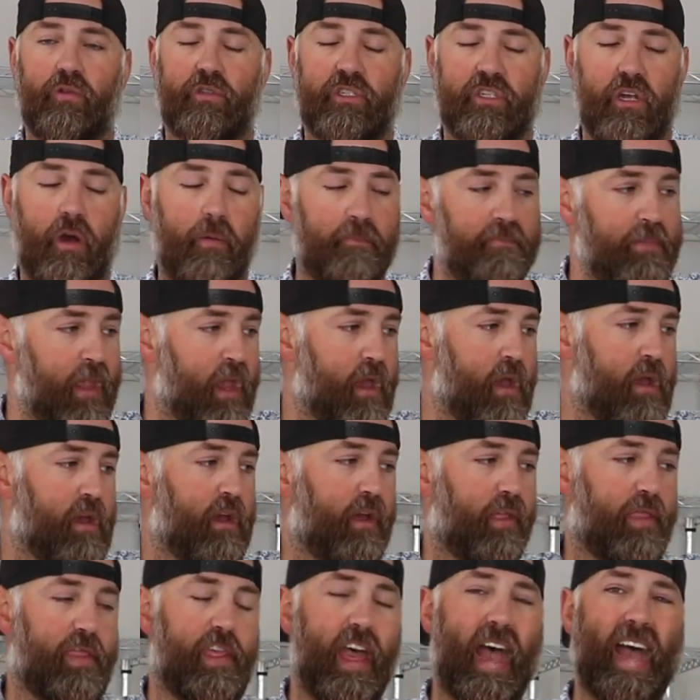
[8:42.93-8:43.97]
So
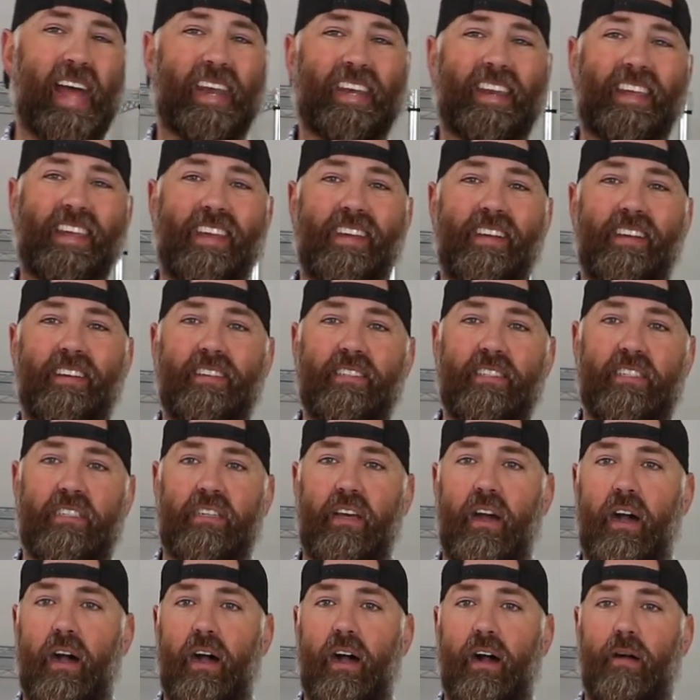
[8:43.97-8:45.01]
that is
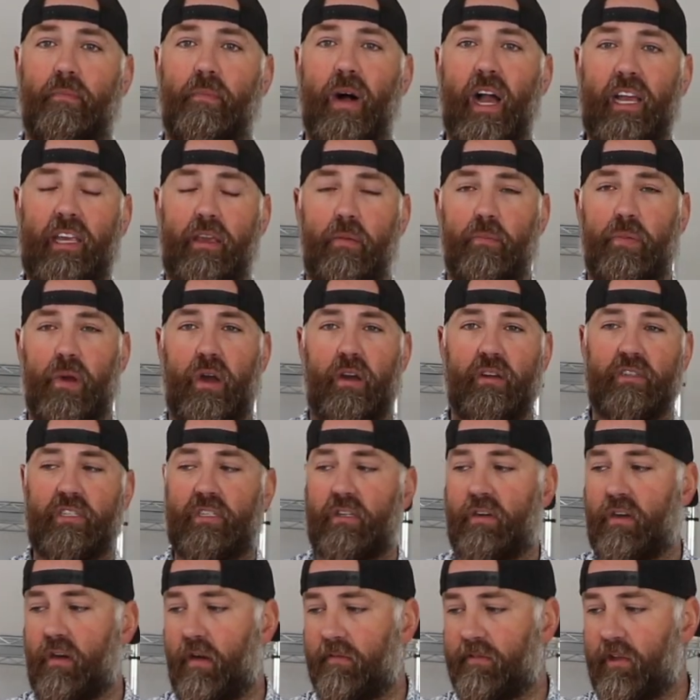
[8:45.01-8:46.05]
my
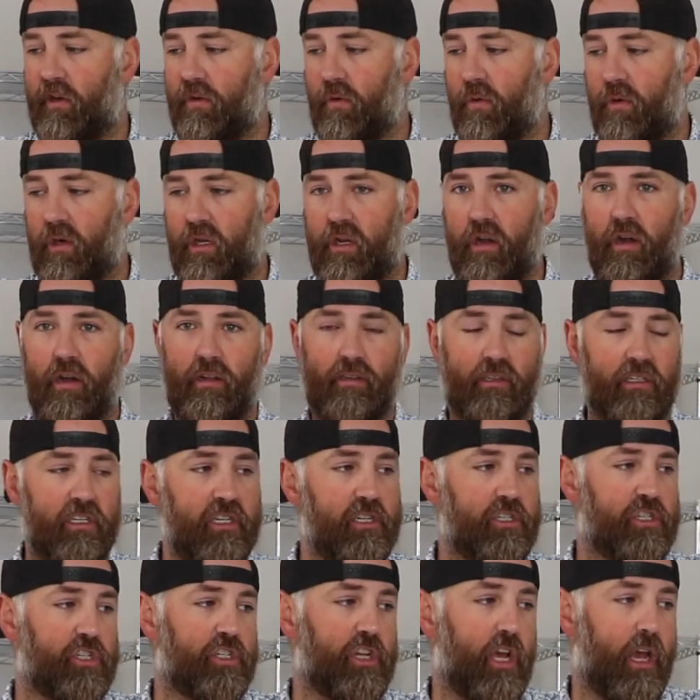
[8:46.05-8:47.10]
comparison of the Nordica
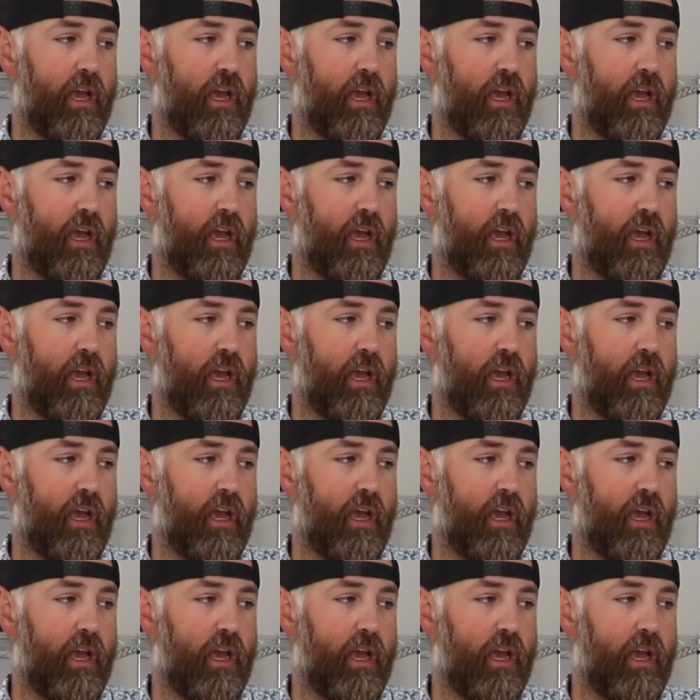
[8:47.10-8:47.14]
Unleashed